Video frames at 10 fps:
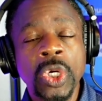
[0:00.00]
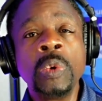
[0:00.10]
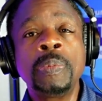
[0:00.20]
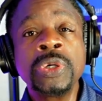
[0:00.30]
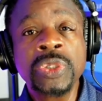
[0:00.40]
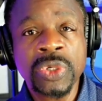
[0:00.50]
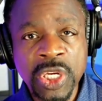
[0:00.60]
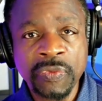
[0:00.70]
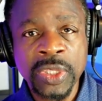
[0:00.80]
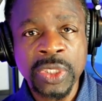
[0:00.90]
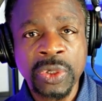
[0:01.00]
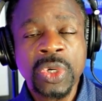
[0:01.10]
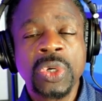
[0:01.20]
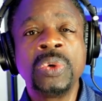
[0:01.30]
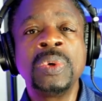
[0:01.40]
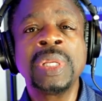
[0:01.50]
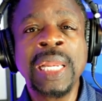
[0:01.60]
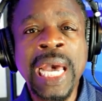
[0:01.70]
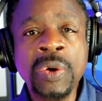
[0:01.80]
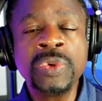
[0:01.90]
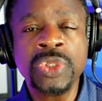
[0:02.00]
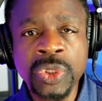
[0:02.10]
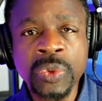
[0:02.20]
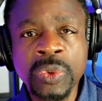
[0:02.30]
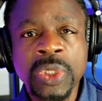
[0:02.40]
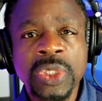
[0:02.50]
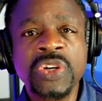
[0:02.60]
Who put yourself in there? Who allowed you